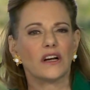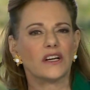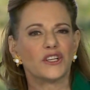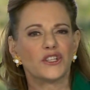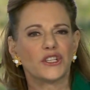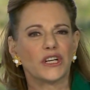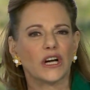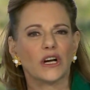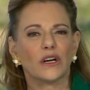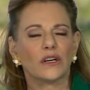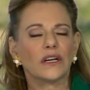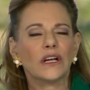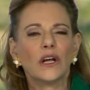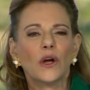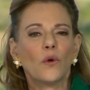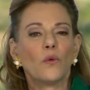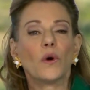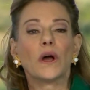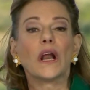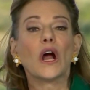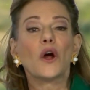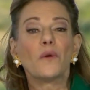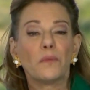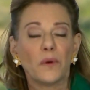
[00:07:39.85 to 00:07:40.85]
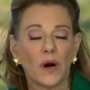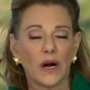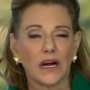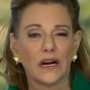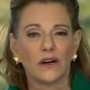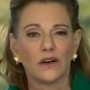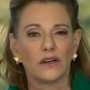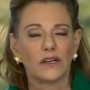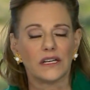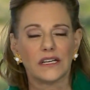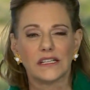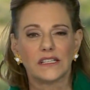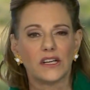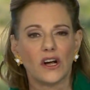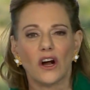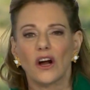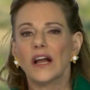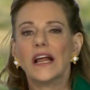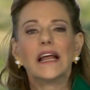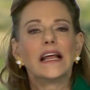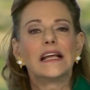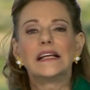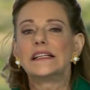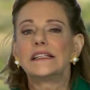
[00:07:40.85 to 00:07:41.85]
He shared what our priorities are.
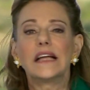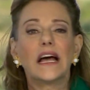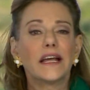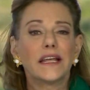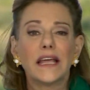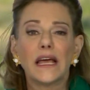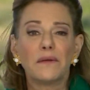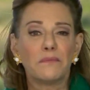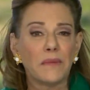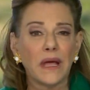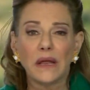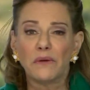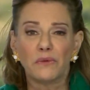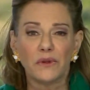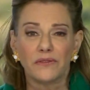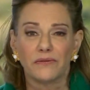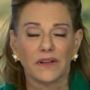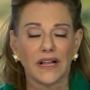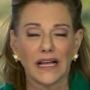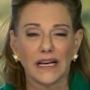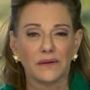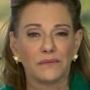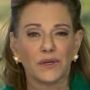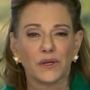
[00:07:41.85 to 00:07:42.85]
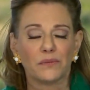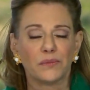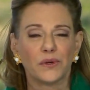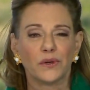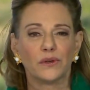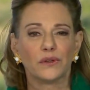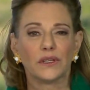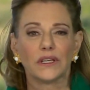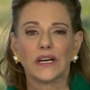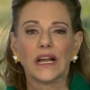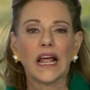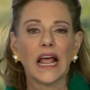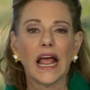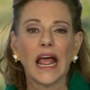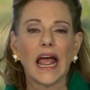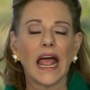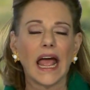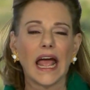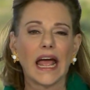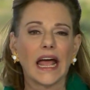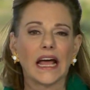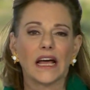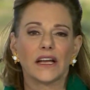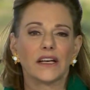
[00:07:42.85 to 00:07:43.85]
He's not yet met with Vladimir Putin.
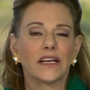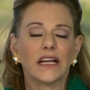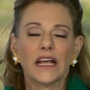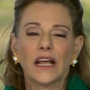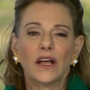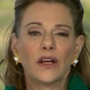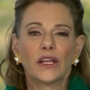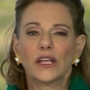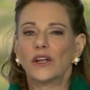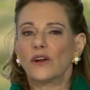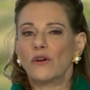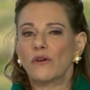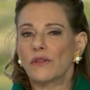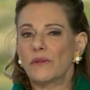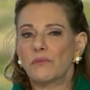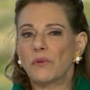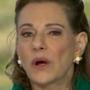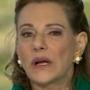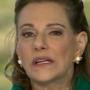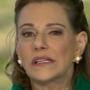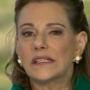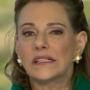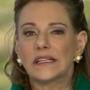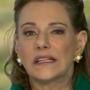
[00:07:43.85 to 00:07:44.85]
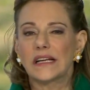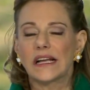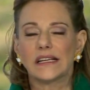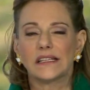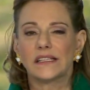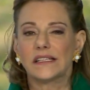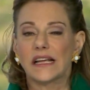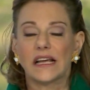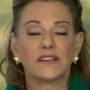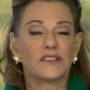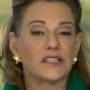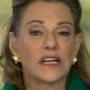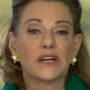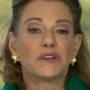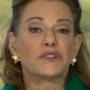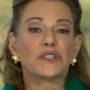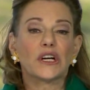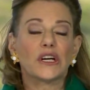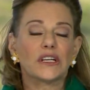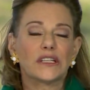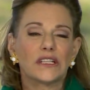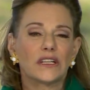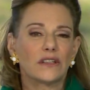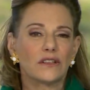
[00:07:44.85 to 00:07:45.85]
And, you know, the president has said,
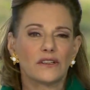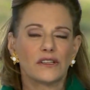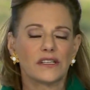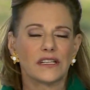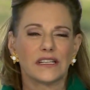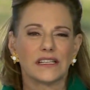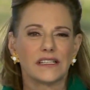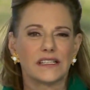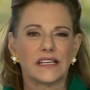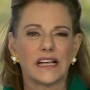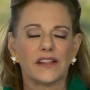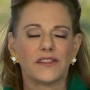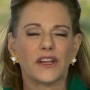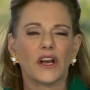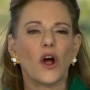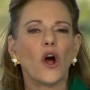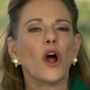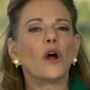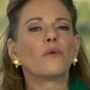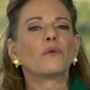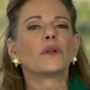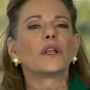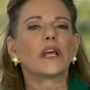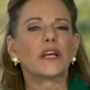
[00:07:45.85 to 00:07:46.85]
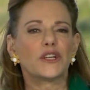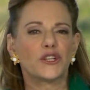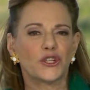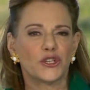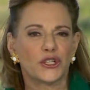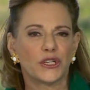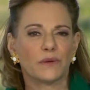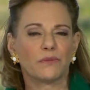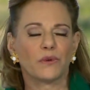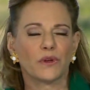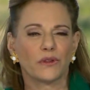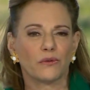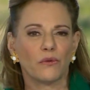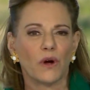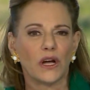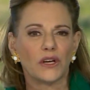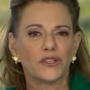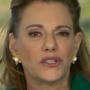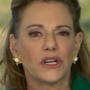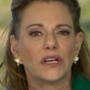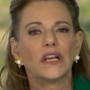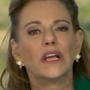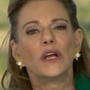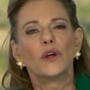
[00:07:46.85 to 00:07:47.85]
Secretary Tillerson has said that our relationship with
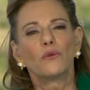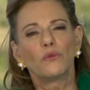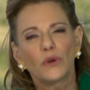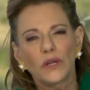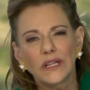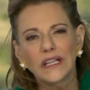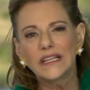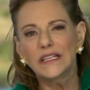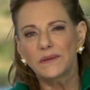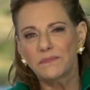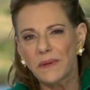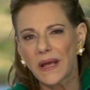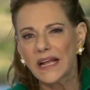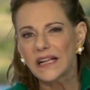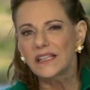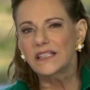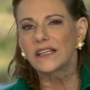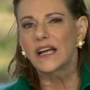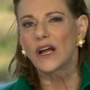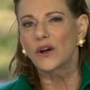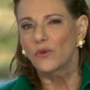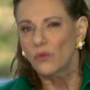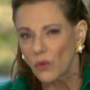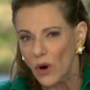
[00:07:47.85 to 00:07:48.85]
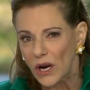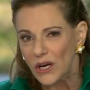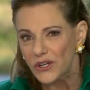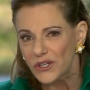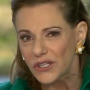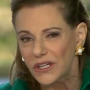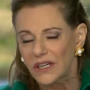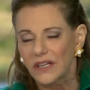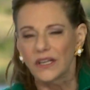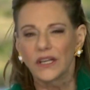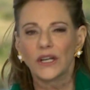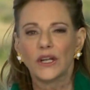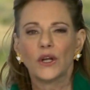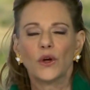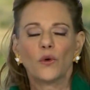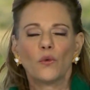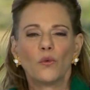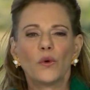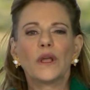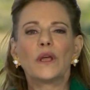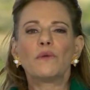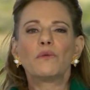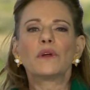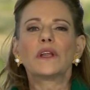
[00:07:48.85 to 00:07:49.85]
Russia really depends on Russia.
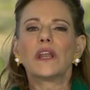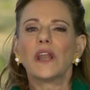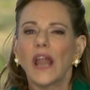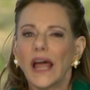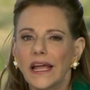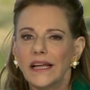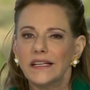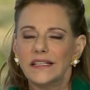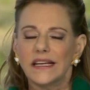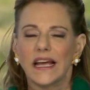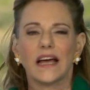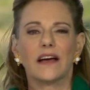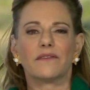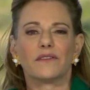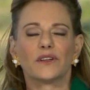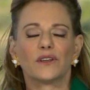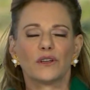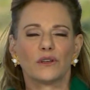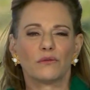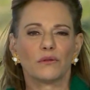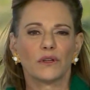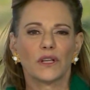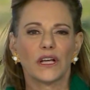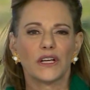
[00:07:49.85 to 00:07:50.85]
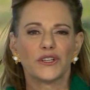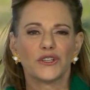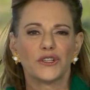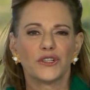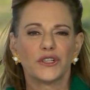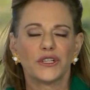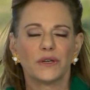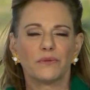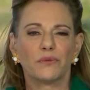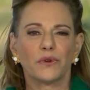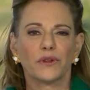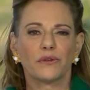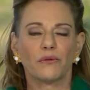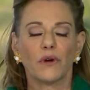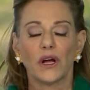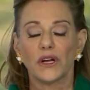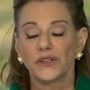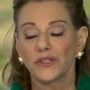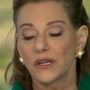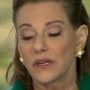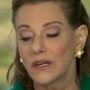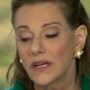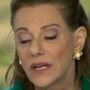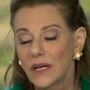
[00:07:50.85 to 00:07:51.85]
We would like to have a good relationship with
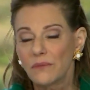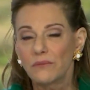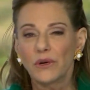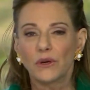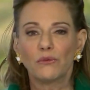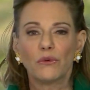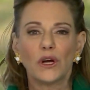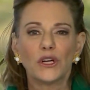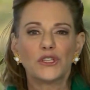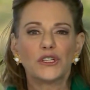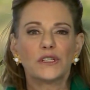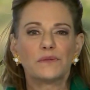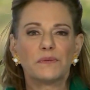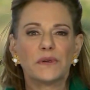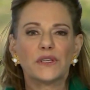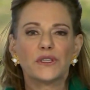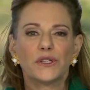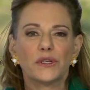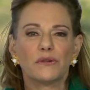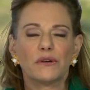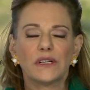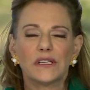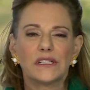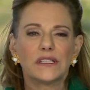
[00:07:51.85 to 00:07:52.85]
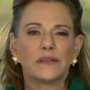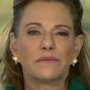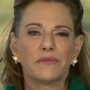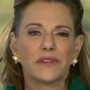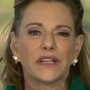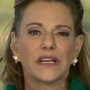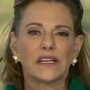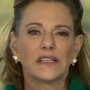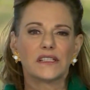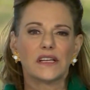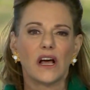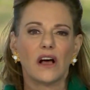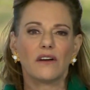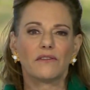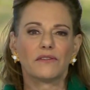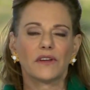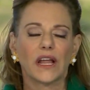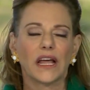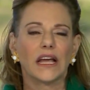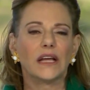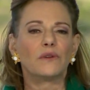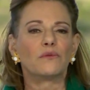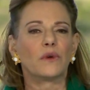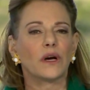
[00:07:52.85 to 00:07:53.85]
Russia, but Russia's been doing some things of
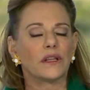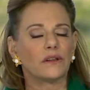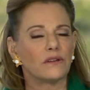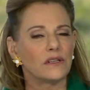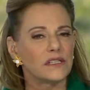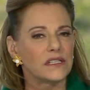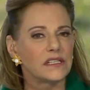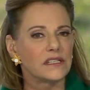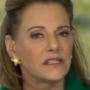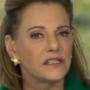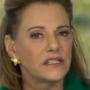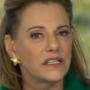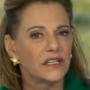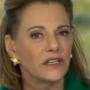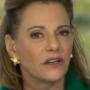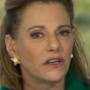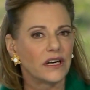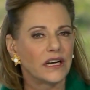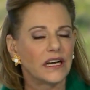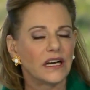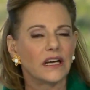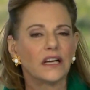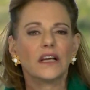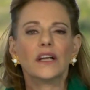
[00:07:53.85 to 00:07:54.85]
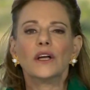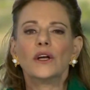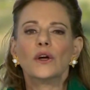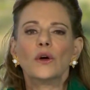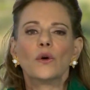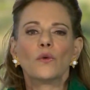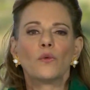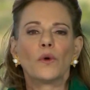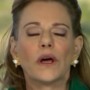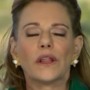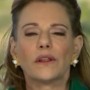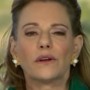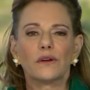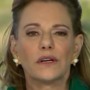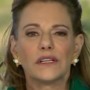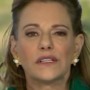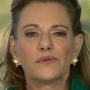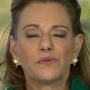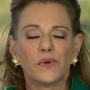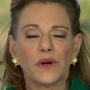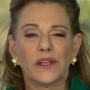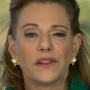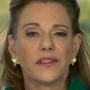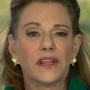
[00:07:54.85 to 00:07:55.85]
late, whether it's in Syria, whether
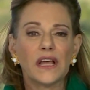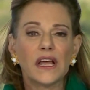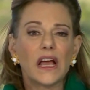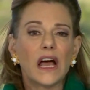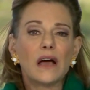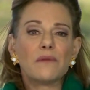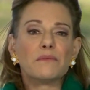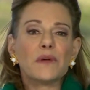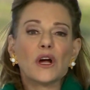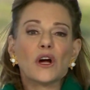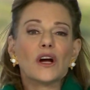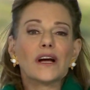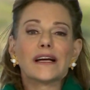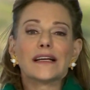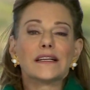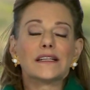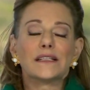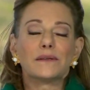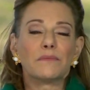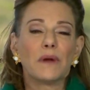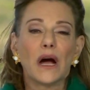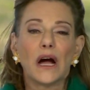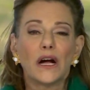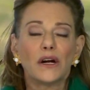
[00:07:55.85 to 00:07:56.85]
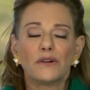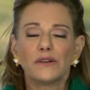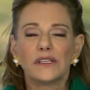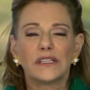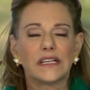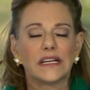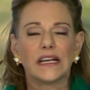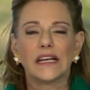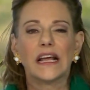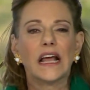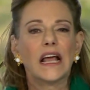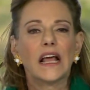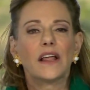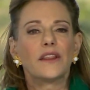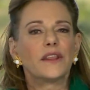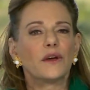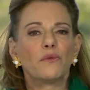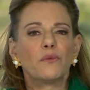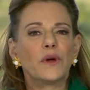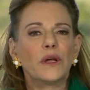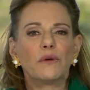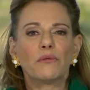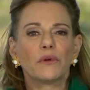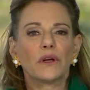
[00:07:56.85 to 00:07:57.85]
it's with American democracy,
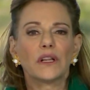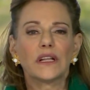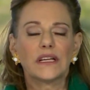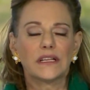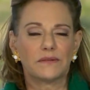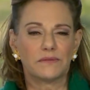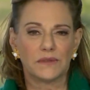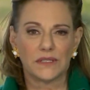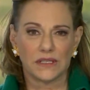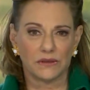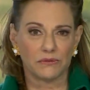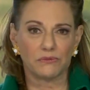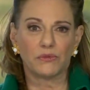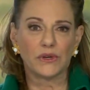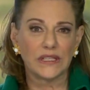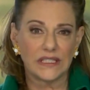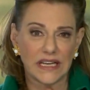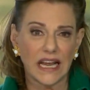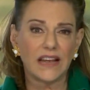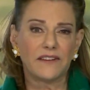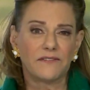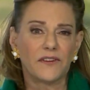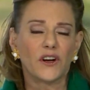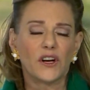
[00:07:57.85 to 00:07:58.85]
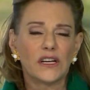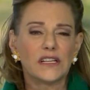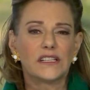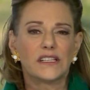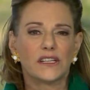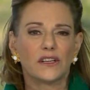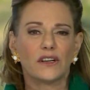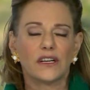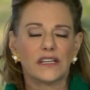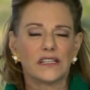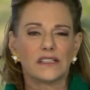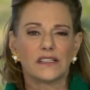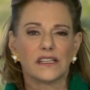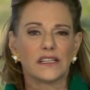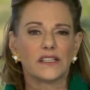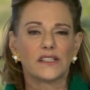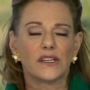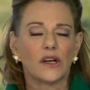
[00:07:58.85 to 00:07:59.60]
that we take very seriously.